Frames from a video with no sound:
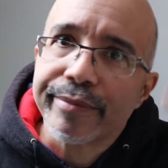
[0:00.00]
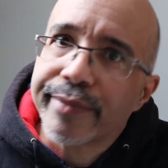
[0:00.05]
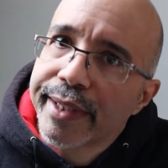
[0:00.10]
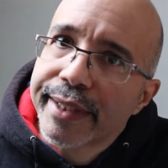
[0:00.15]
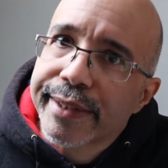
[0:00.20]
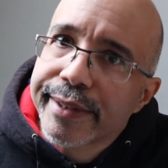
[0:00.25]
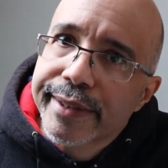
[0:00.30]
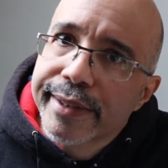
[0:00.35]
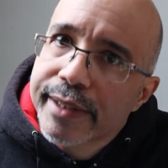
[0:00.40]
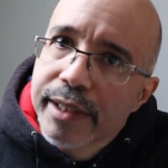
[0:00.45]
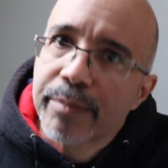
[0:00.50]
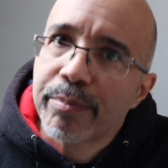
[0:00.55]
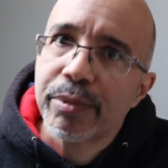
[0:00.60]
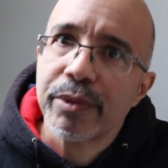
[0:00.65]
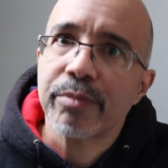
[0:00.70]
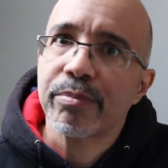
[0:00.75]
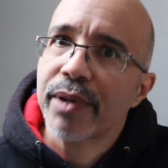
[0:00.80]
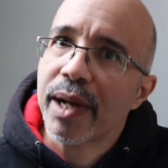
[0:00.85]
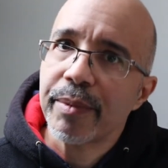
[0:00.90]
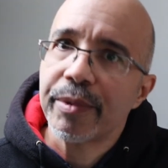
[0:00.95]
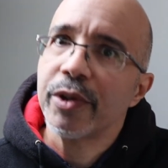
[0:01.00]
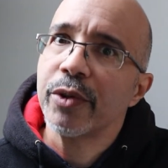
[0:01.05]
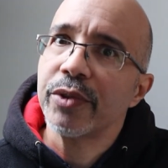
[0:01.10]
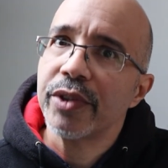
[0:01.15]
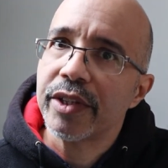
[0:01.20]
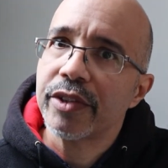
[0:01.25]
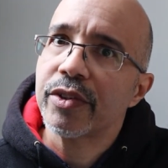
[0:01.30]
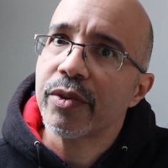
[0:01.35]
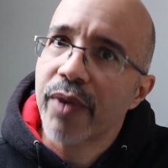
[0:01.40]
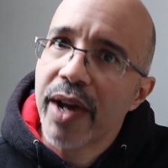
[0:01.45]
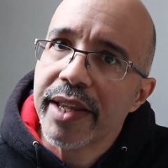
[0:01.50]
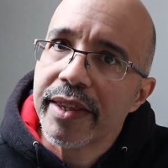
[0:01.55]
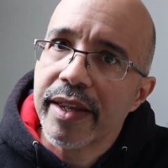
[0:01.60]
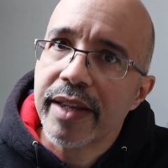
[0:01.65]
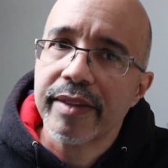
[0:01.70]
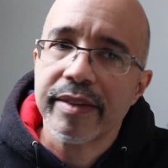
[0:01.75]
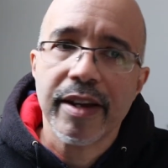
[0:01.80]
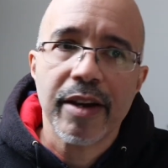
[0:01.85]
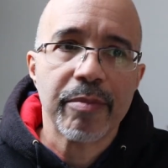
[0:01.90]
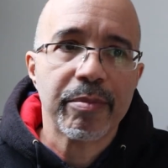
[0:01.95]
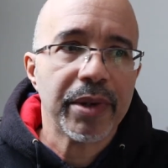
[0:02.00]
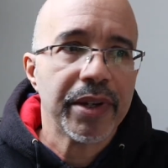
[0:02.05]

That's simple. Probably don't need to write that down.